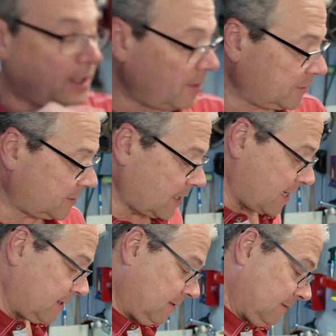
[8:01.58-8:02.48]
the other
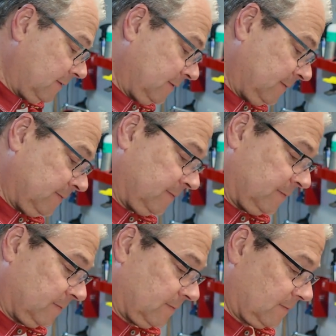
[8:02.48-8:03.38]
side.
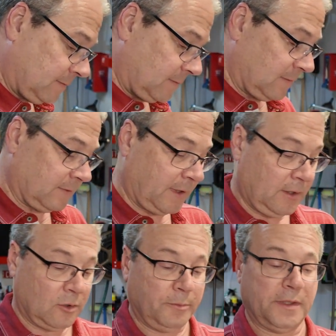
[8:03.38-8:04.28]

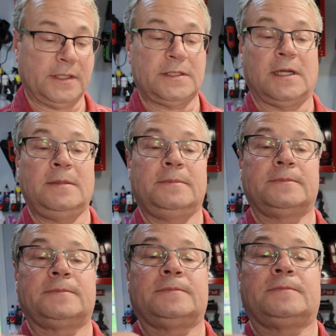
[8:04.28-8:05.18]
Right? Open this up.